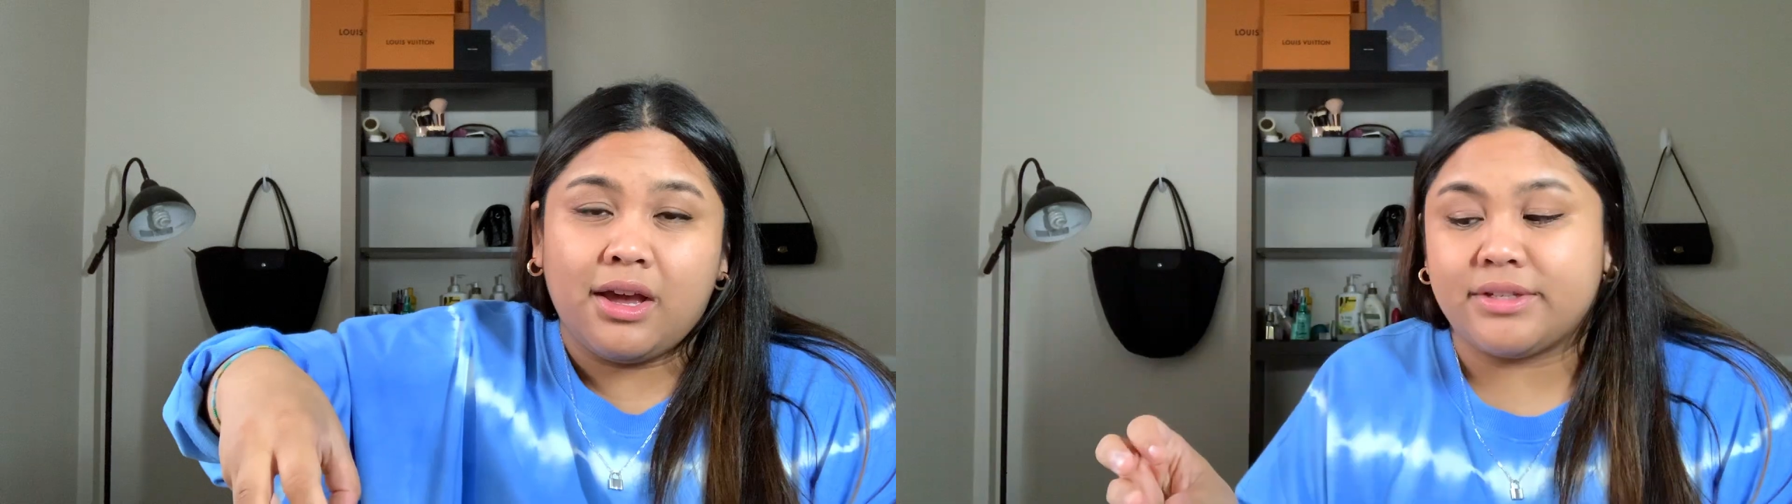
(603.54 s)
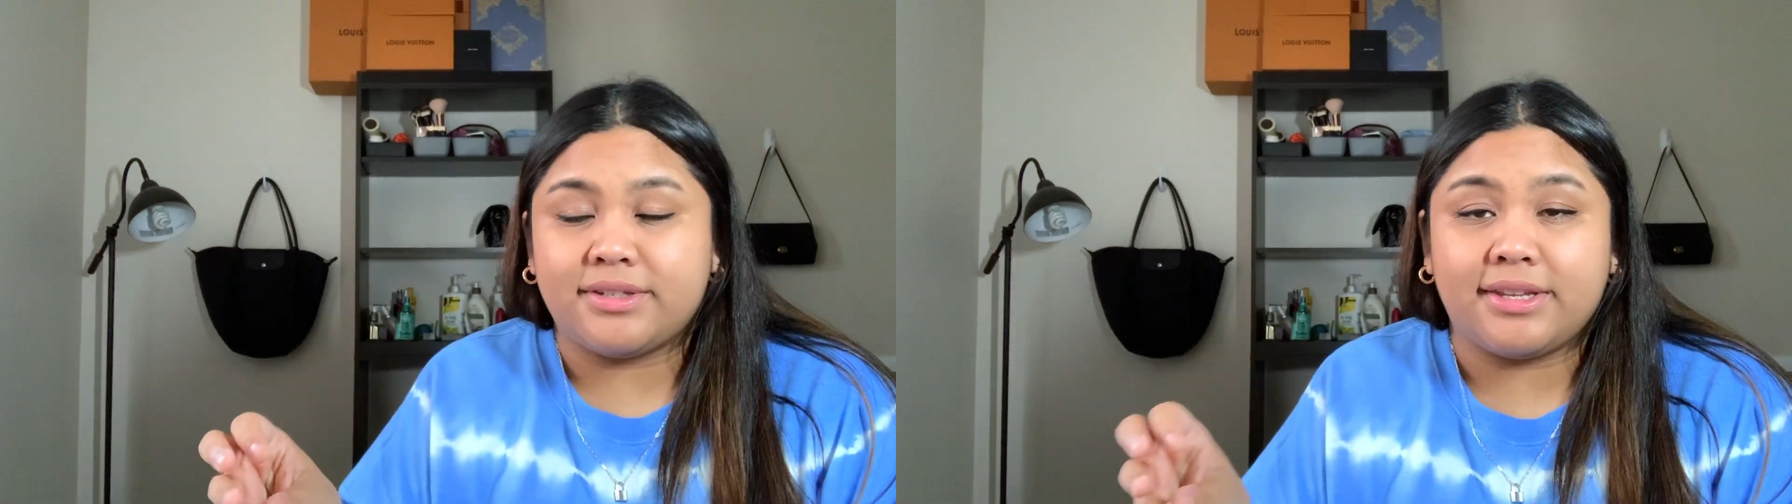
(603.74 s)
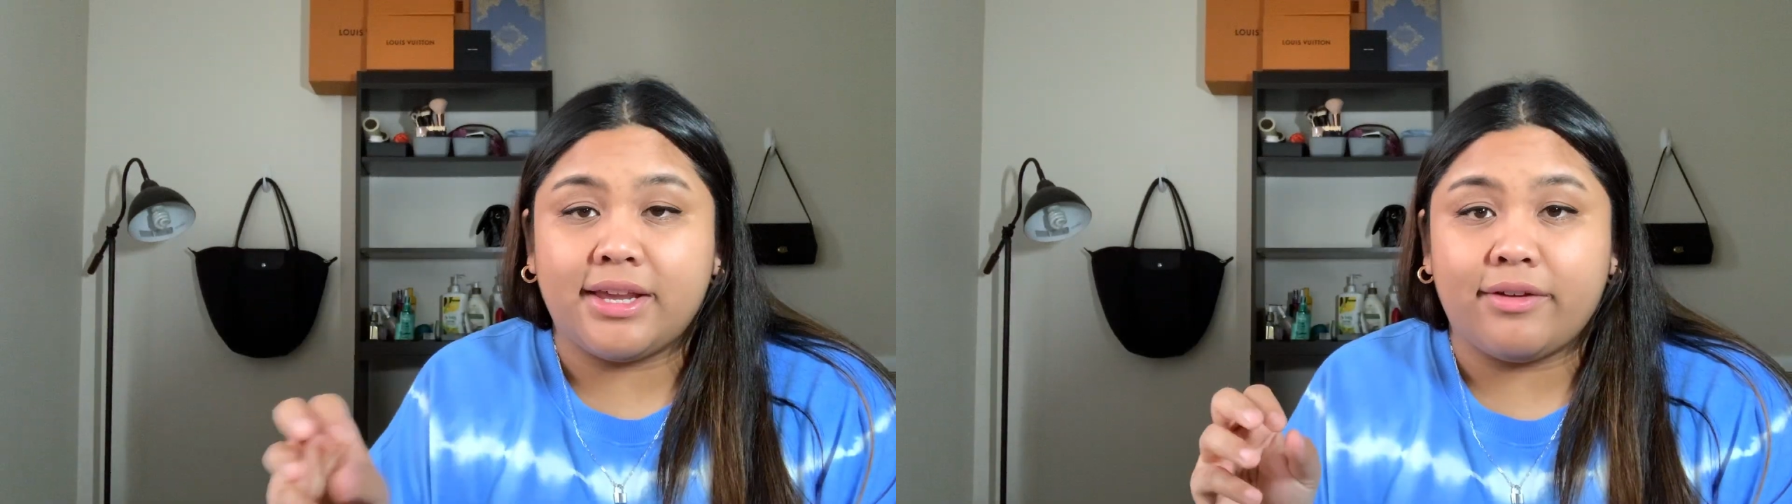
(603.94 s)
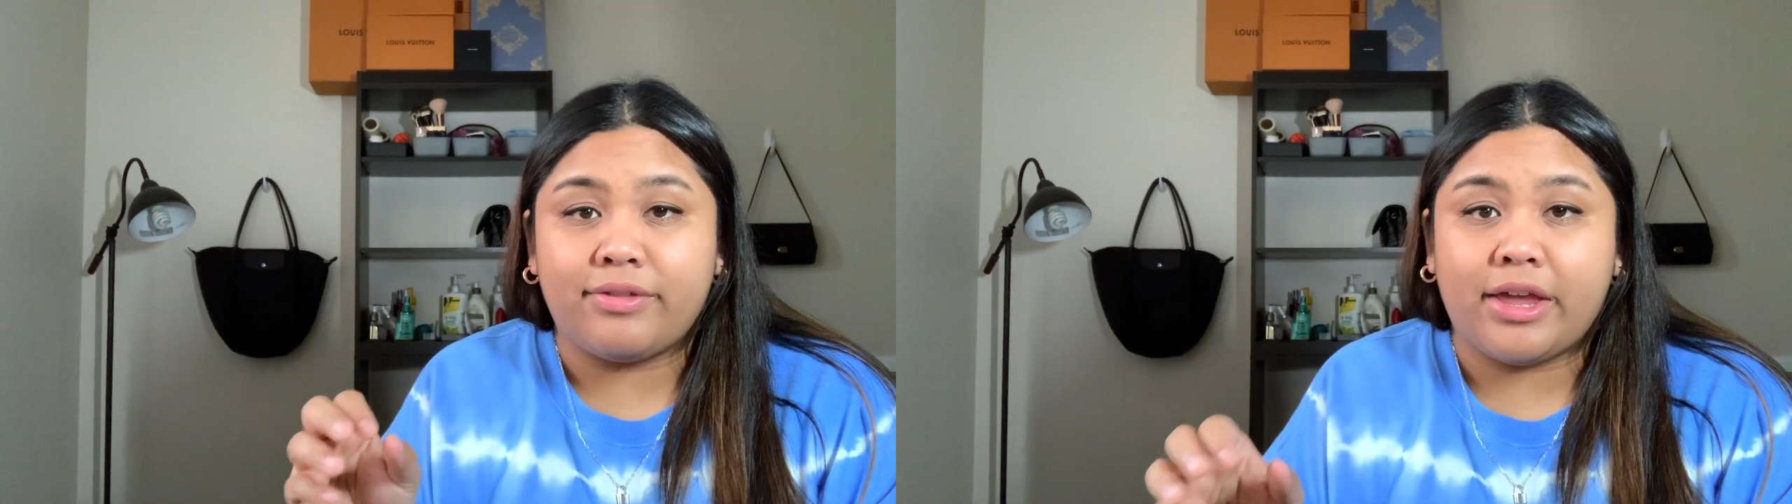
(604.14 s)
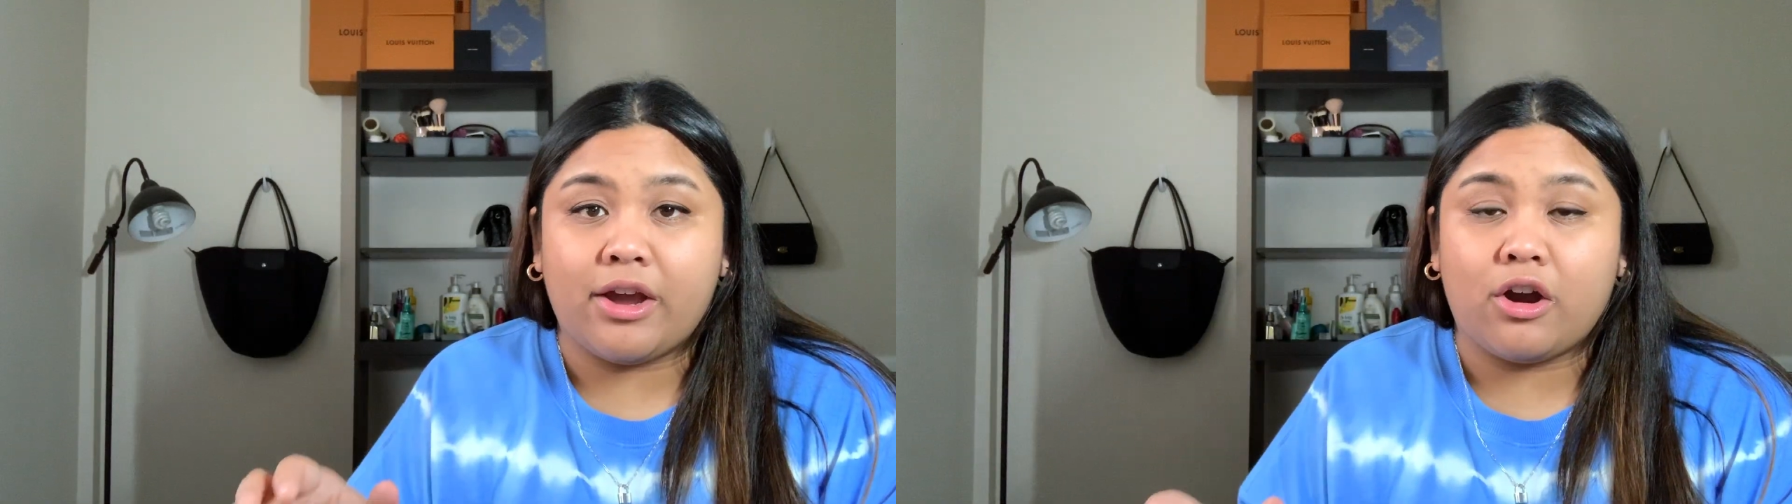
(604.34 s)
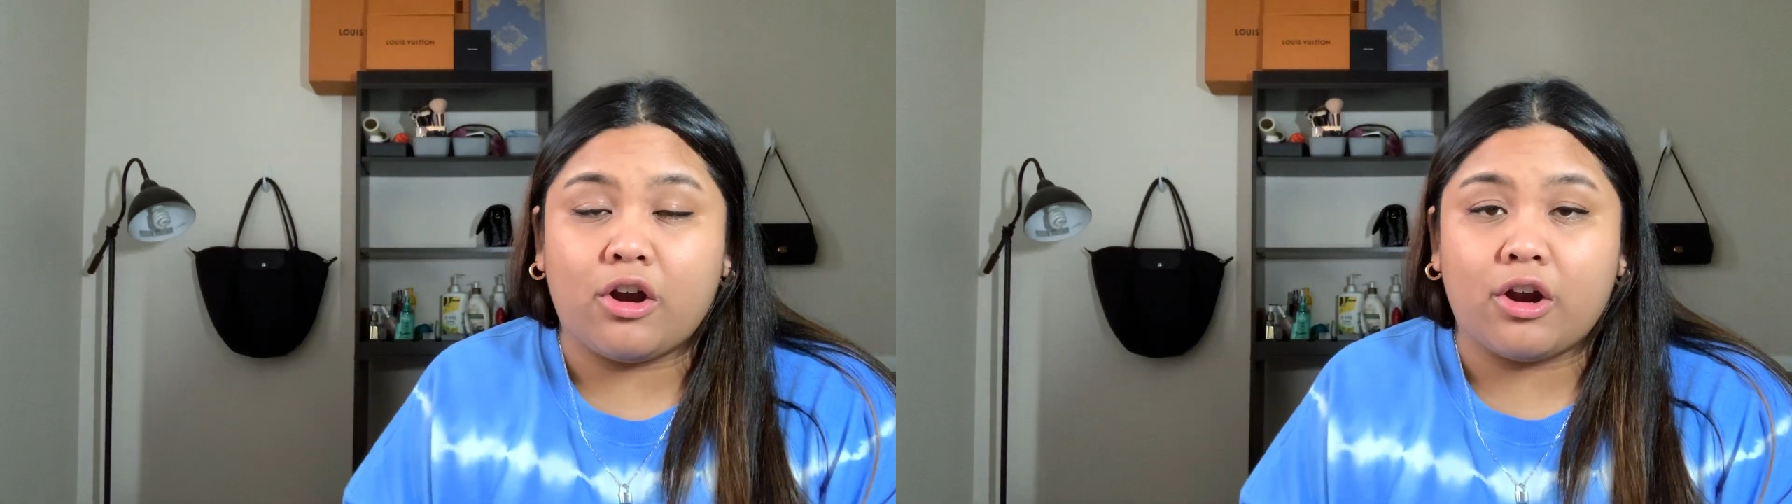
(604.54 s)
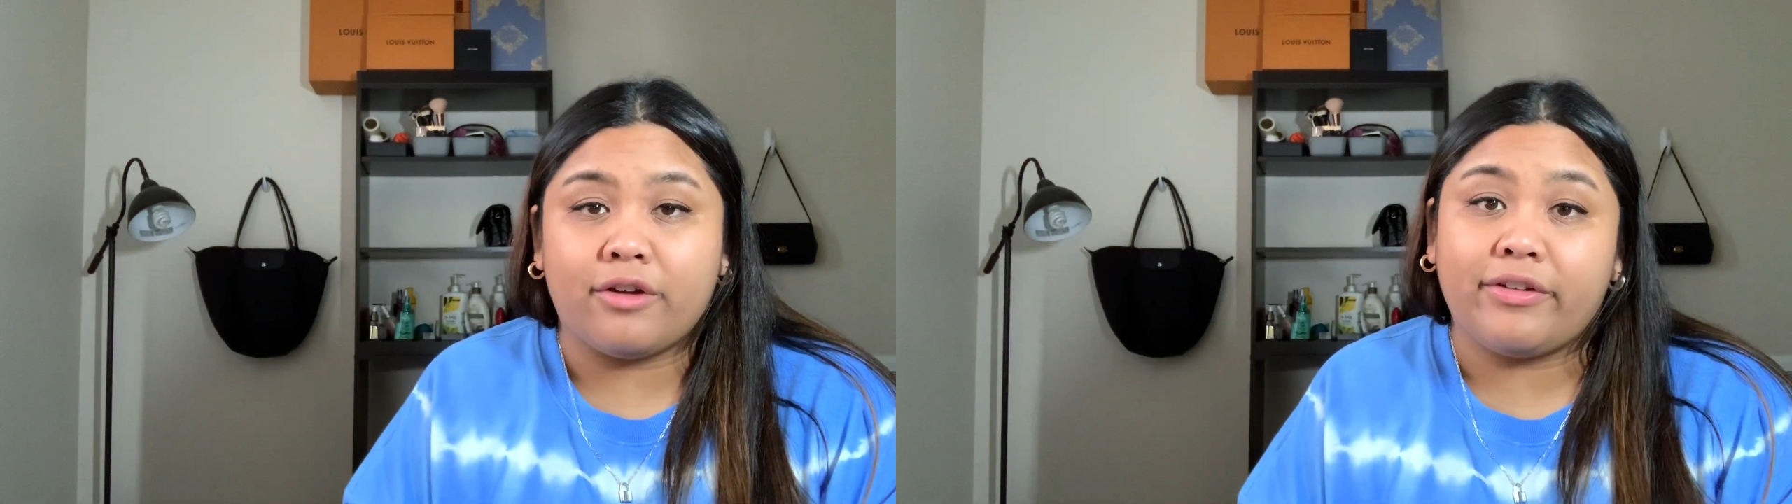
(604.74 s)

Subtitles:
see if they are